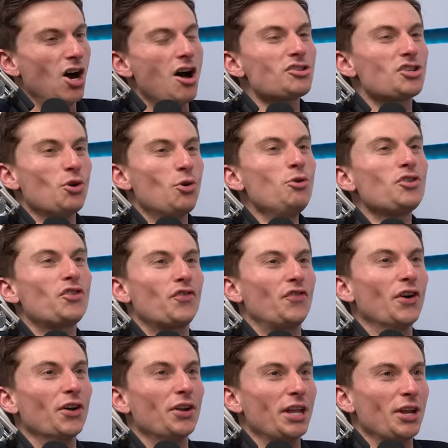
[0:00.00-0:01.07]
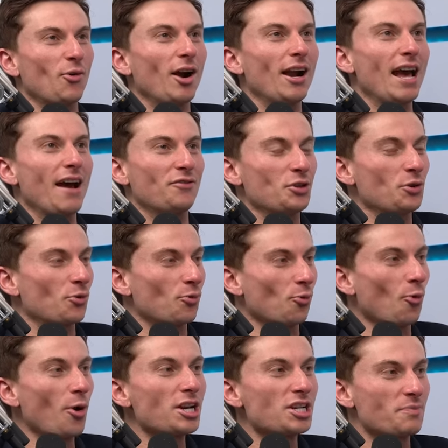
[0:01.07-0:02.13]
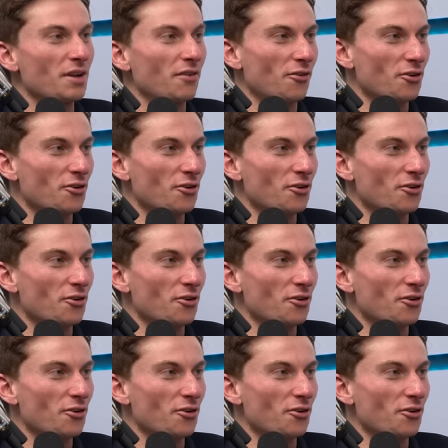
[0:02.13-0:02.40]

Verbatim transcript: Also, who's filling in right after you in Richmond,